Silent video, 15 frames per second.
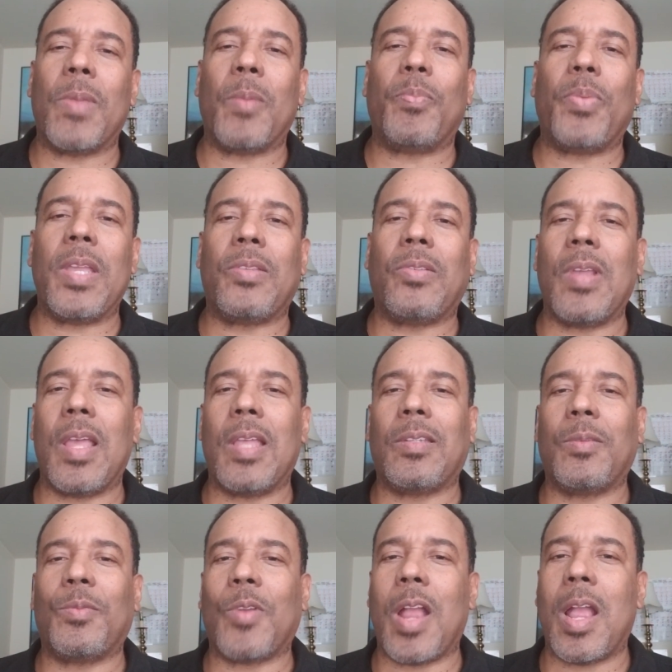My Patreon
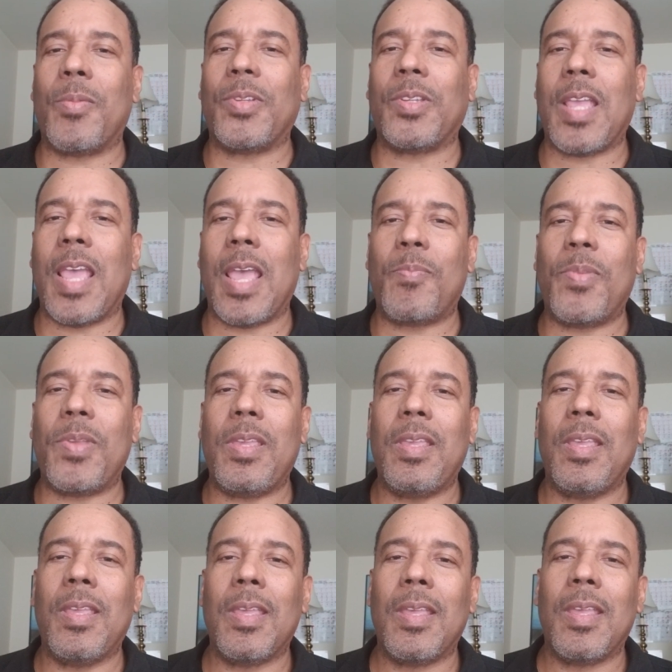subscribers are
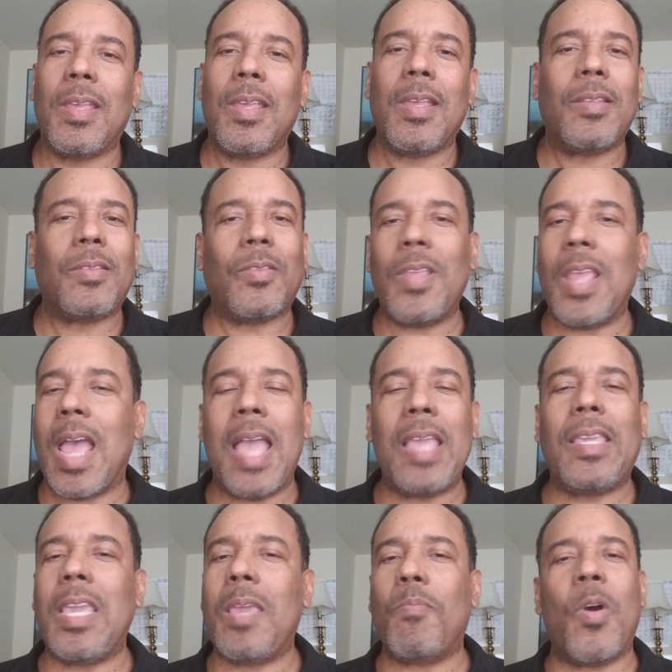happy. So yeah, I
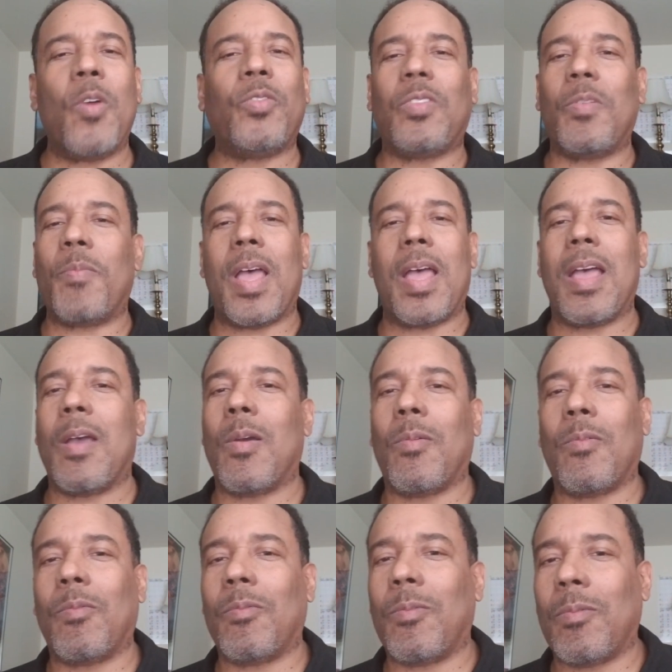keep most of my
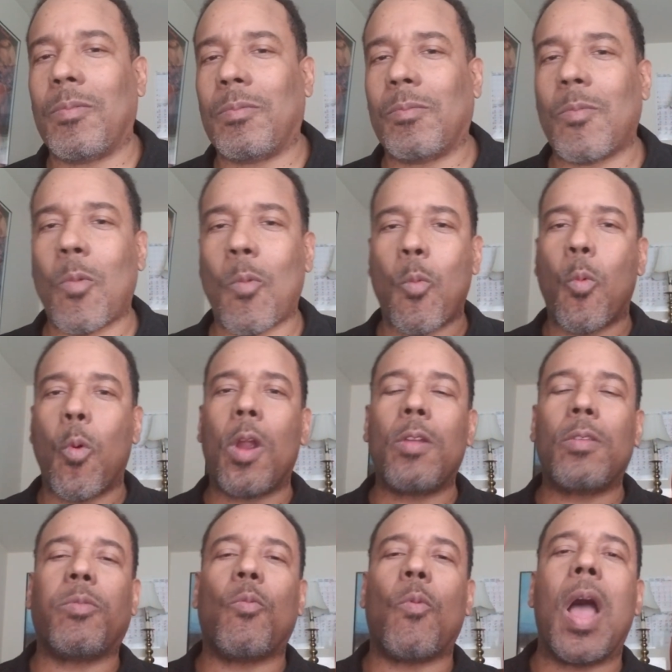
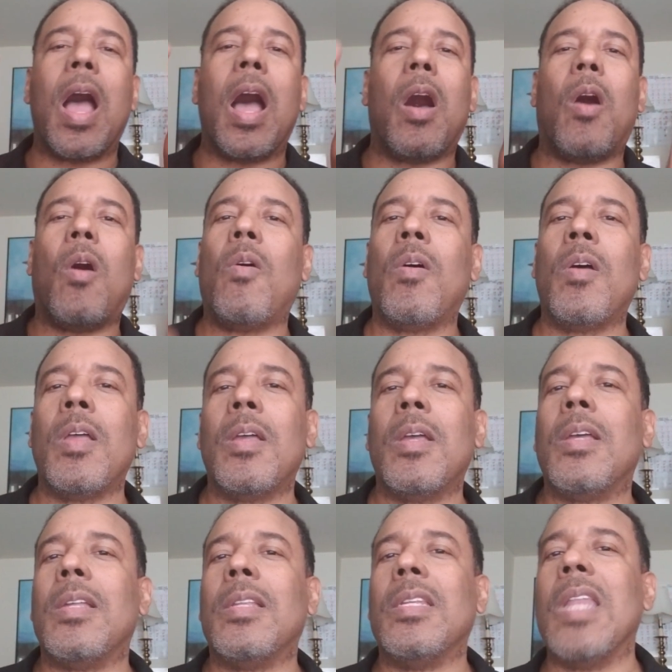worthwhile
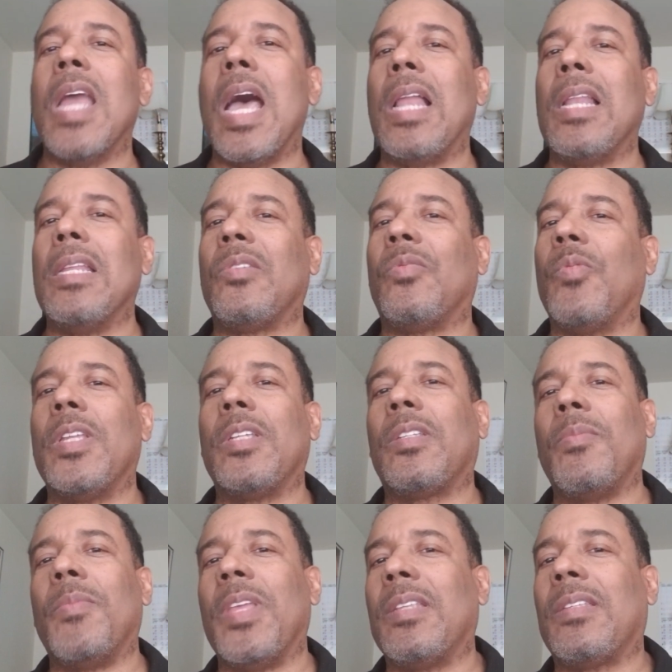knowledge,
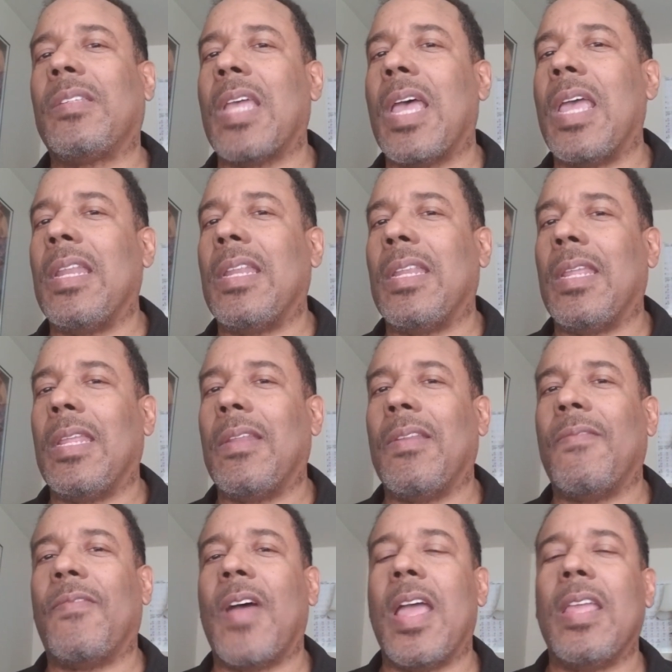wisdom, insight, and
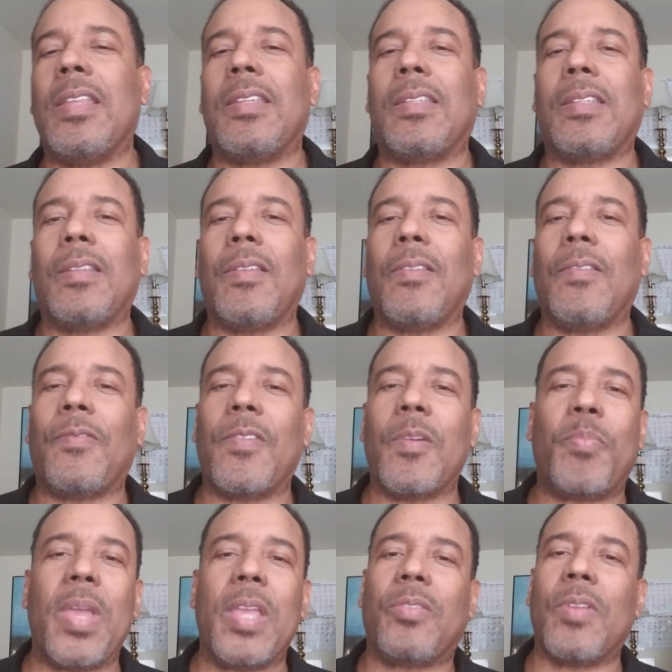advice for
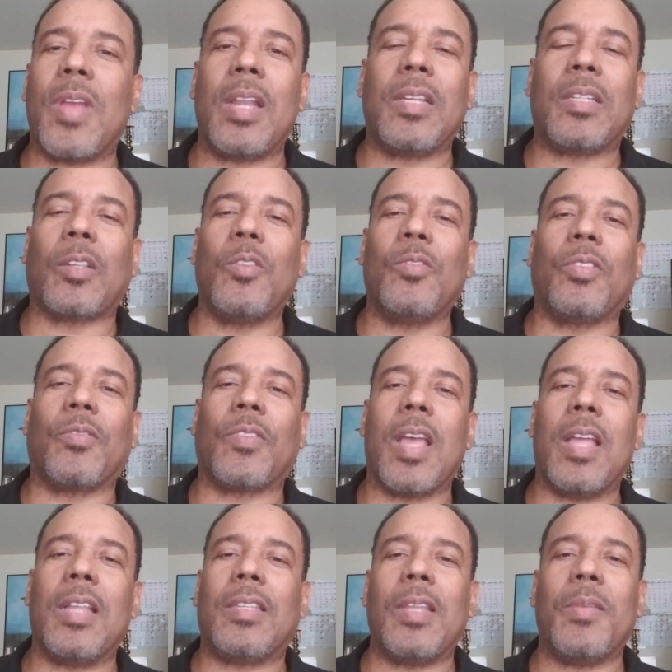Patreon exclusive
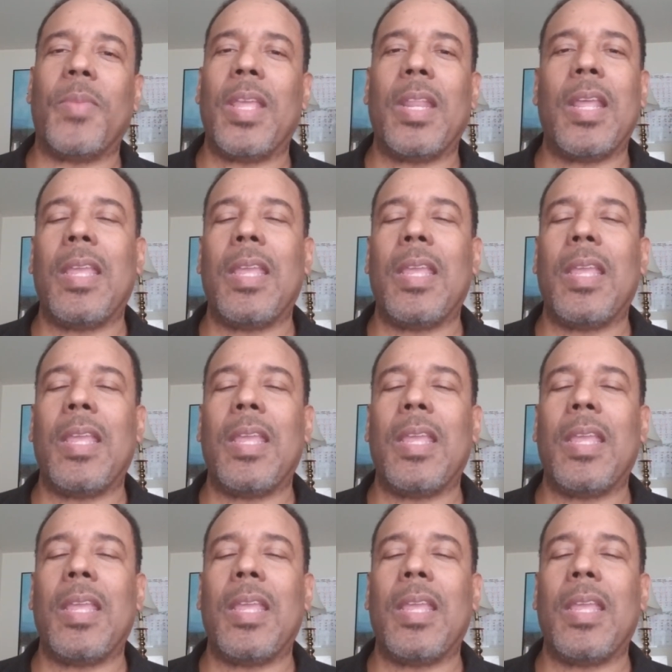content, man.